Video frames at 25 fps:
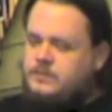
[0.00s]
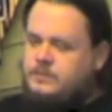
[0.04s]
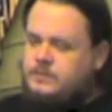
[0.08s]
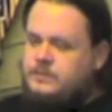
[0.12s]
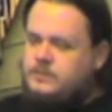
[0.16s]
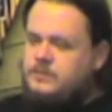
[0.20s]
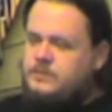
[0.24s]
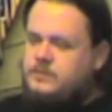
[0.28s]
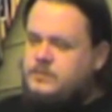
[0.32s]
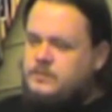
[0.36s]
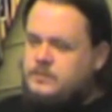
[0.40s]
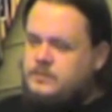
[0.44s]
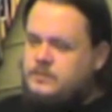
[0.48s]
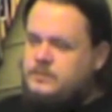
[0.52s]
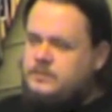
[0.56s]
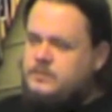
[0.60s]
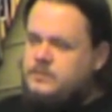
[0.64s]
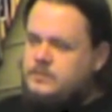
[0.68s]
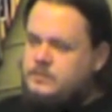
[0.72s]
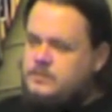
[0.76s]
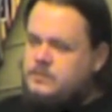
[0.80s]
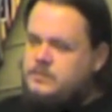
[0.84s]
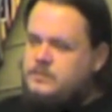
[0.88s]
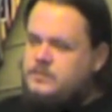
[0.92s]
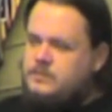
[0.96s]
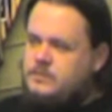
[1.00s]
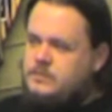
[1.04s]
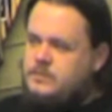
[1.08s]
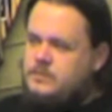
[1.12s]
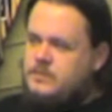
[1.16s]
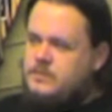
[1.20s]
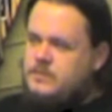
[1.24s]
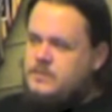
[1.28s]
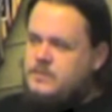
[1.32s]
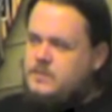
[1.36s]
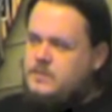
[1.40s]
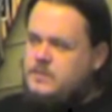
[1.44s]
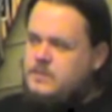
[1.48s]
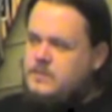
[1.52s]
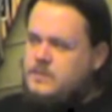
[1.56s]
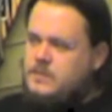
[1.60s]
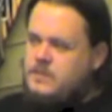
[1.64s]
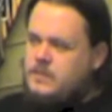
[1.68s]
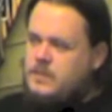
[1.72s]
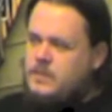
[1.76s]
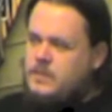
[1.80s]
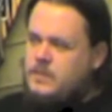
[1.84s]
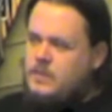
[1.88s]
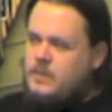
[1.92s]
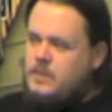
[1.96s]

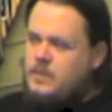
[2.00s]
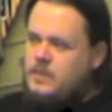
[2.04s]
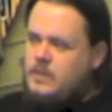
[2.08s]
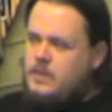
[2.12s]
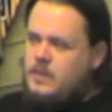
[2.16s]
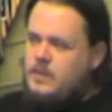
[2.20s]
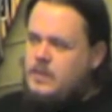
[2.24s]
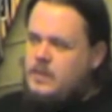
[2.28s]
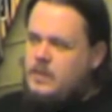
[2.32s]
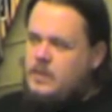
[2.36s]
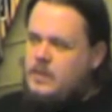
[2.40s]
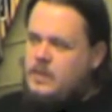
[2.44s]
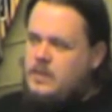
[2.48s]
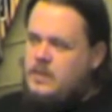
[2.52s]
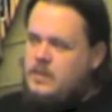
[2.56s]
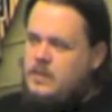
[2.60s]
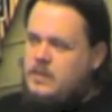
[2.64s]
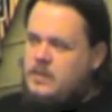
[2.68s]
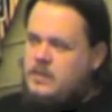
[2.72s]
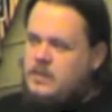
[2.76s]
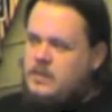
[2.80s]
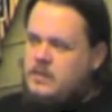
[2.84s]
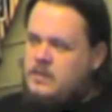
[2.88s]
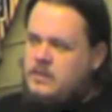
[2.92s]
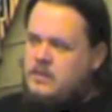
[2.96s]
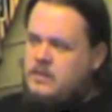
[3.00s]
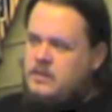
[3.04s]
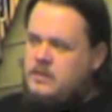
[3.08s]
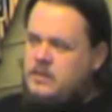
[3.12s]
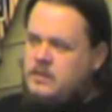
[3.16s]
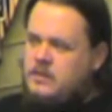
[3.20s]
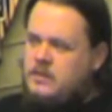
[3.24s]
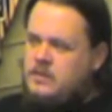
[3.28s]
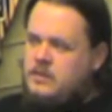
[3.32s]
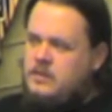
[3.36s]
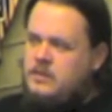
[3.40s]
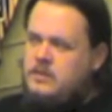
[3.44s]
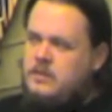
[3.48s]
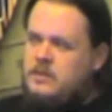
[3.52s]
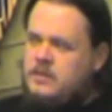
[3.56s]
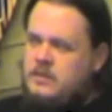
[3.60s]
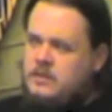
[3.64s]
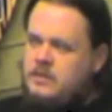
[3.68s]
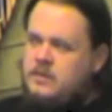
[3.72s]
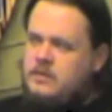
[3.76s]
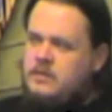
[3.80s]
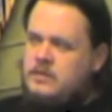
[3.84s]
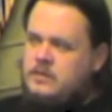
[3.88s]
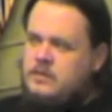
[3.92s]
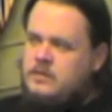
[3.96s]

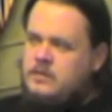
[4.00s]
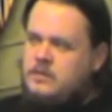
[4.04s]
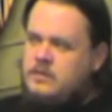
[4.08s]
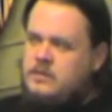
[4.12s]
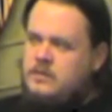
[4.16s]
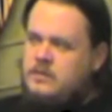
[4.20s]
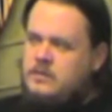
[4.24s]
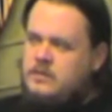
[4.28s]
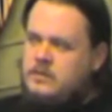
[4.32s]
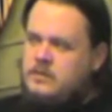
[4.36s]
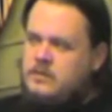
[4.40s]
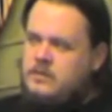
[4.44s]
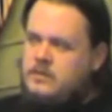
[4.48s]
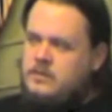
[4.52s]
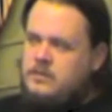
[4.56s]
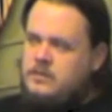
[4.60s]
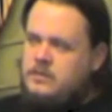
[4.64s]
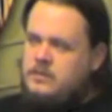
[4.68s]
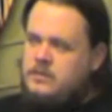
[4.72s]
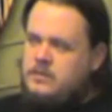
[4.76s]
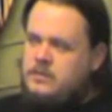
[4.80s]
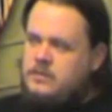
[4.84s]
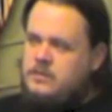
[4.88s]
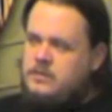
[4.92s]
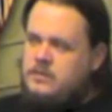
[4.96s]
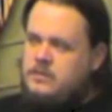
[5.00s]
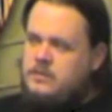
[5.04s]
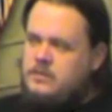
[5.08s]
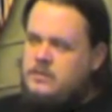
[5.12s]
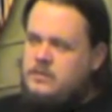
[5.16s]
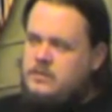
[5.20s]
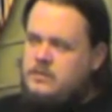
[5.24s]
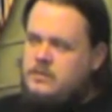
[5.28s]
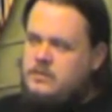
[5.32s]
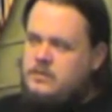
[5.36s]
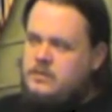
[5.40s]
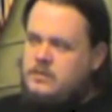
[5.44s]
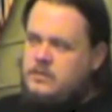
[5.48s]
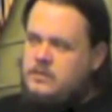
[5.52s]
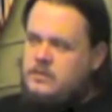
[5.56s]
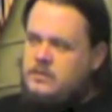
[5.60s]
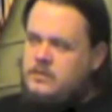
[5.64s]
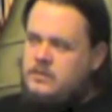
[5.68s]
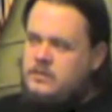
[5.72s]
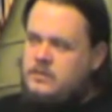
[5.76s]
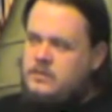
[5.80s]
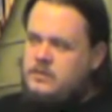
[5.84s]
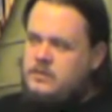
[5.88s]
(silent)